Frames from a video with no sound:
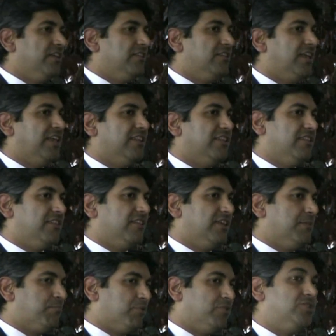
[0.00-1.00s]
That
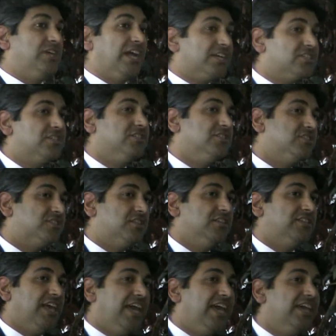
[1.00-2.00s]
the projections
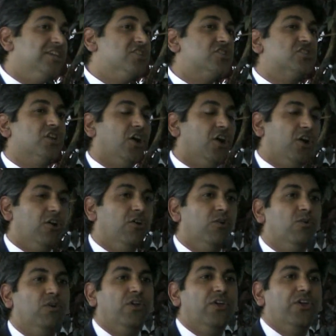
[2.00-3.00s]
today
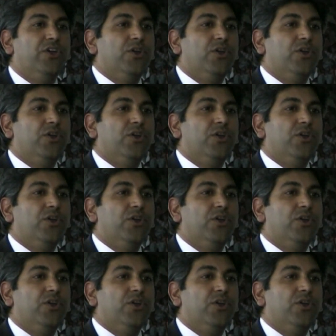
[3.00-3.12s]
show